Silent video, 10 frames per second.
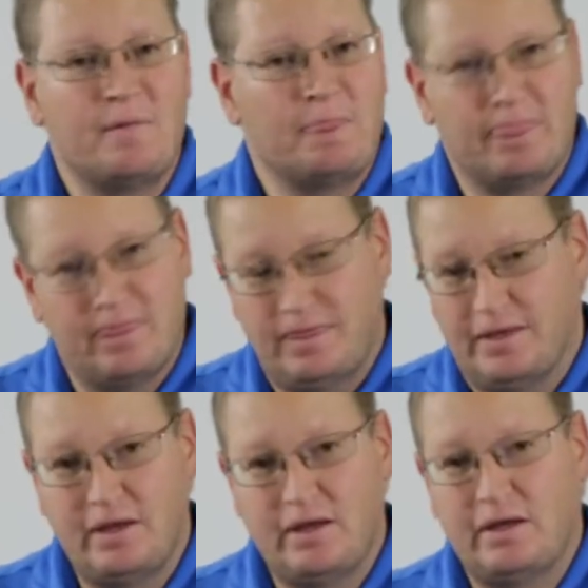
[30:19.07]

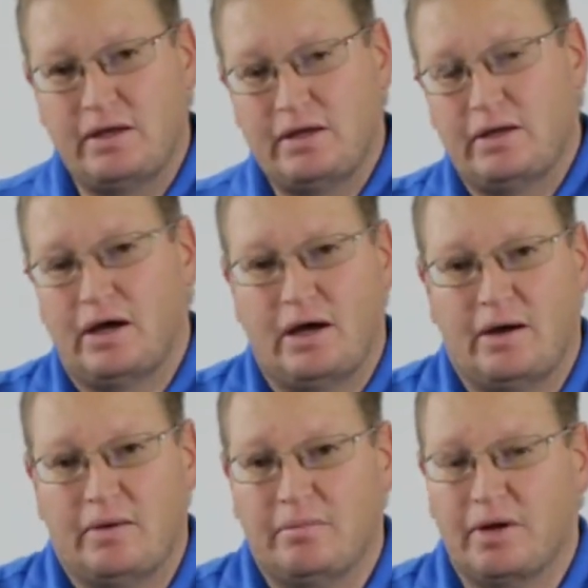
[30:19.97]
the
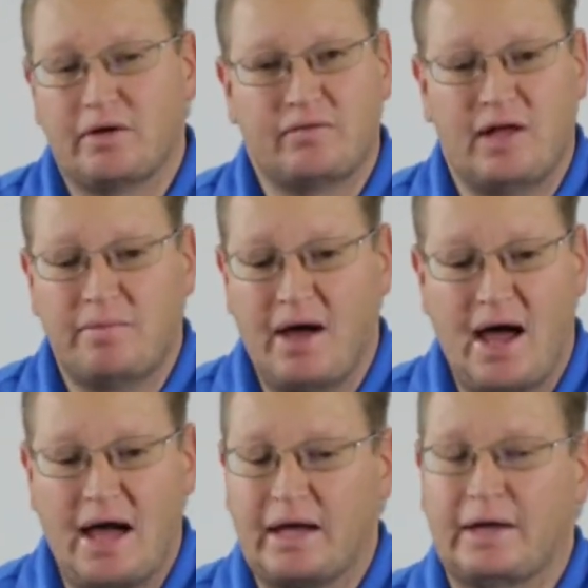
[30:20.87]
butterfly
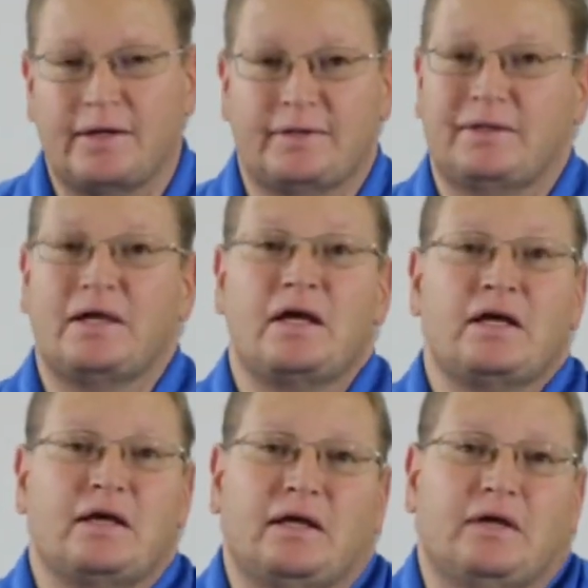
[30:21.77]
pack,
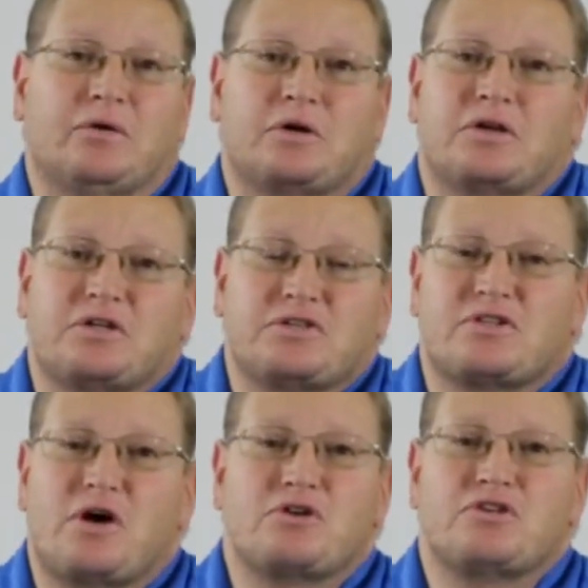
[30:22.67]
in order to use
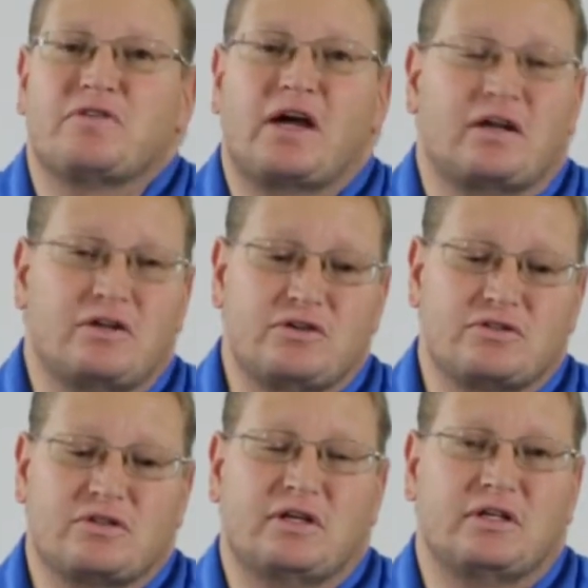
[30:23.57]
those, you've got to
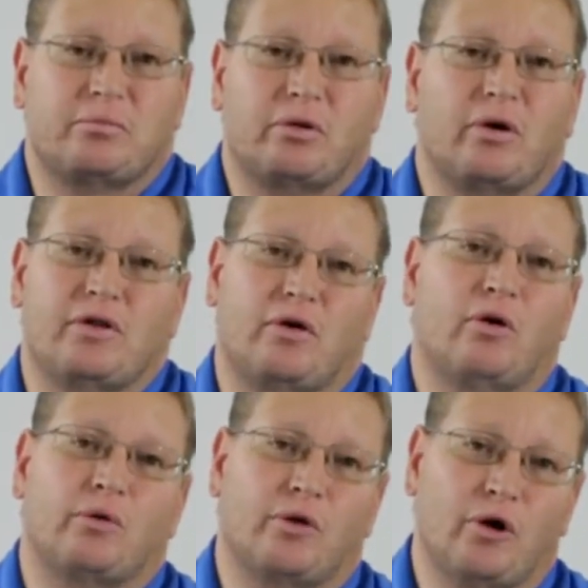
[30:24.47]
use and deploy the
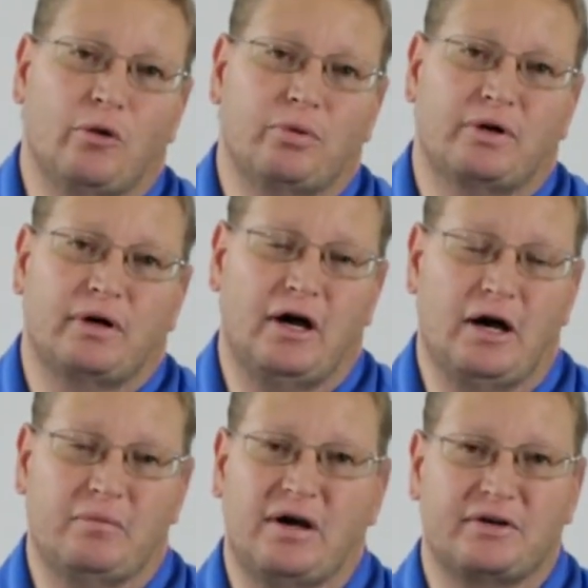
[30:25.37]
whole rope,
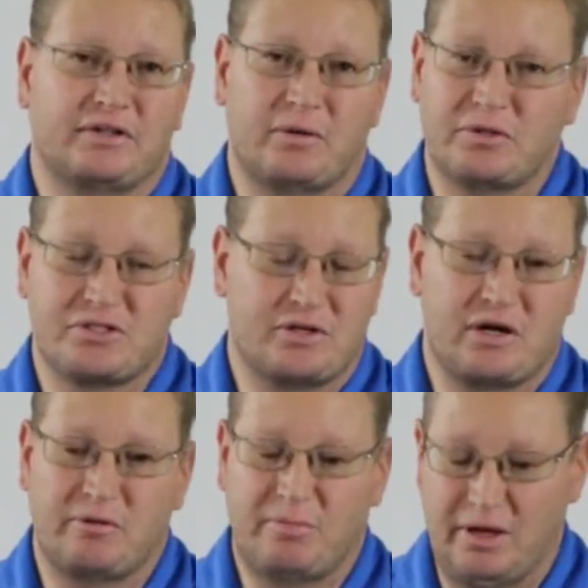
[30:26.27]
either double
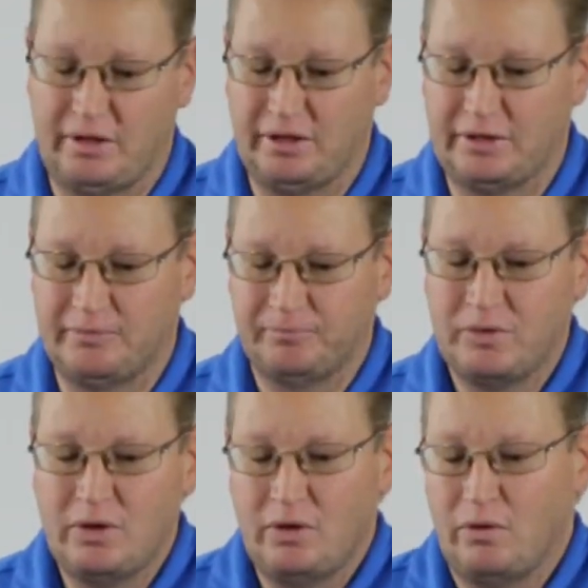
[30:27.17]
strand rappelling,
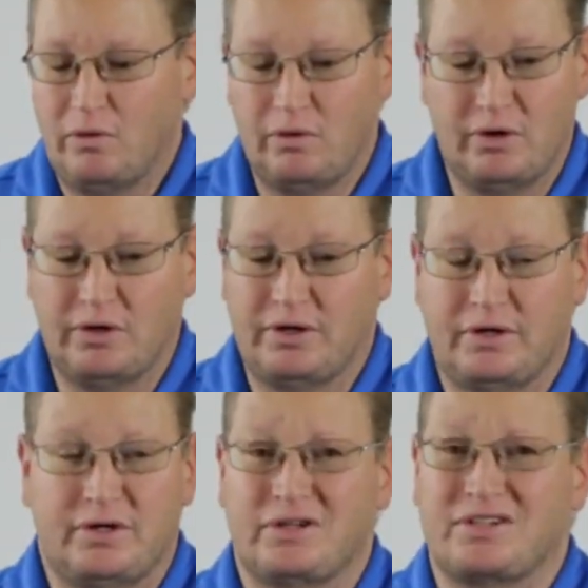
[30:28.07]
or
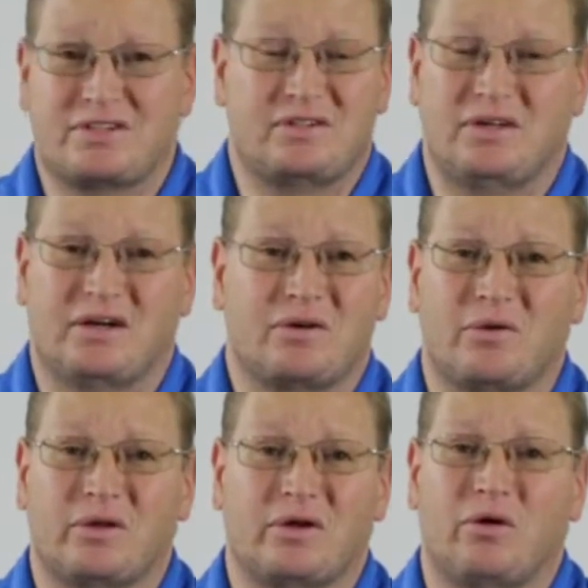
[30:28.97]
you're just
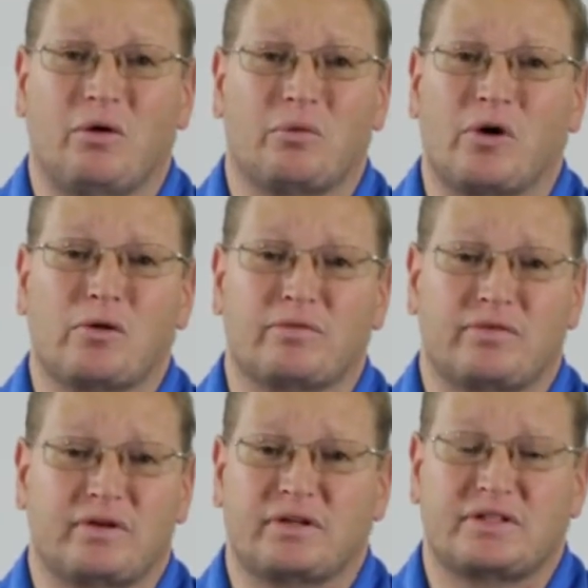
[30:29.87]
uncoiling a whole rope
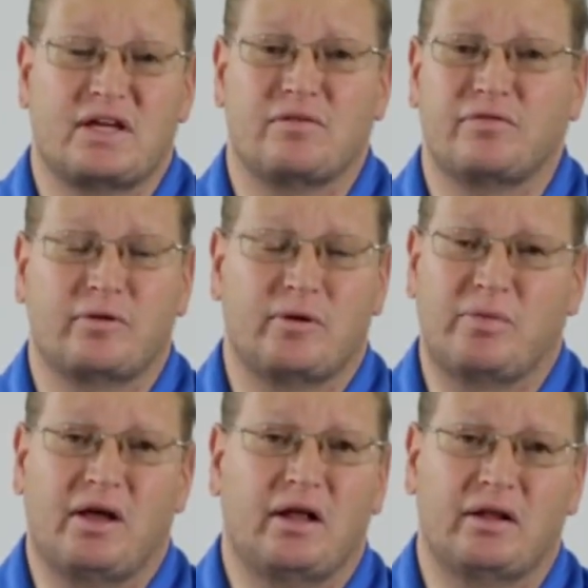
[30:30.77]
for a 10-foot
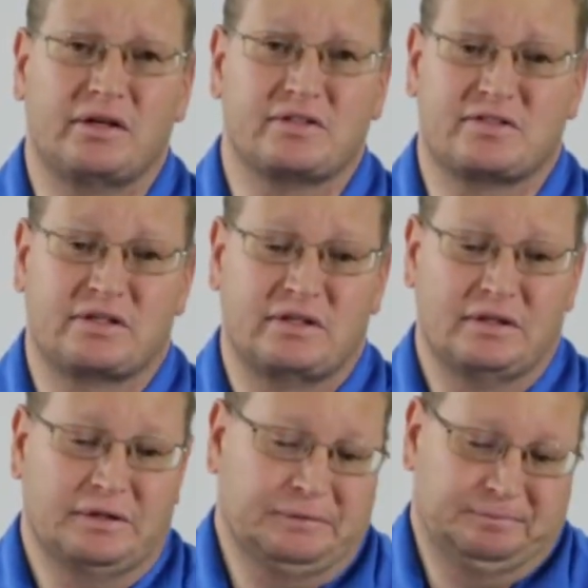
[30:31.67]
rappel, and
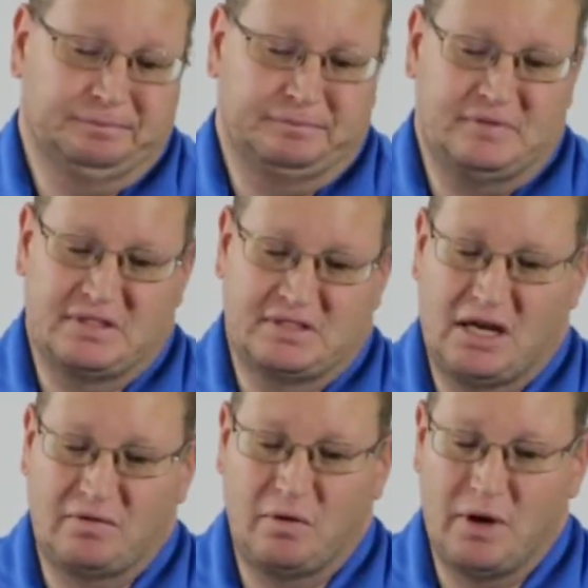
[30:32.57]
it's
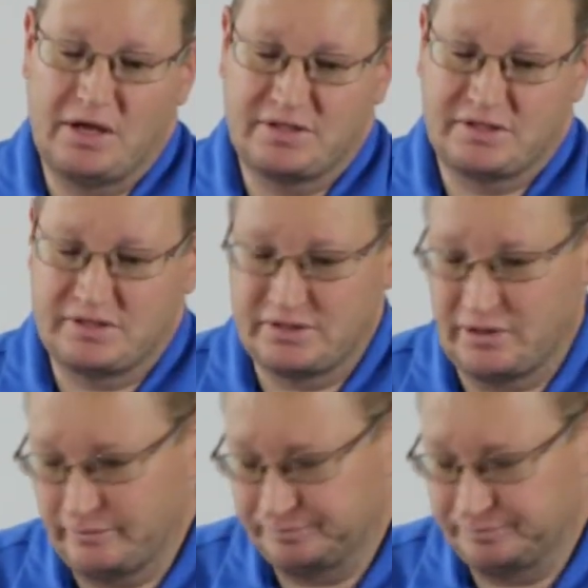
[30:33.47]
kind of a waste. So